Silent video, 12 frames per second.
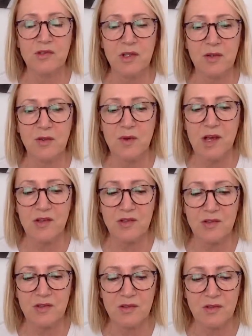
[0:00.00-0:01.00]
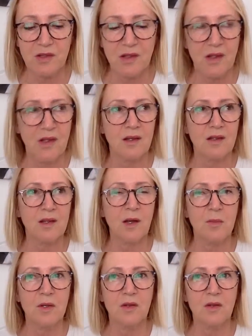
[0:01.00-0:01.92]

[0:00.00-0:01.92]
generation coming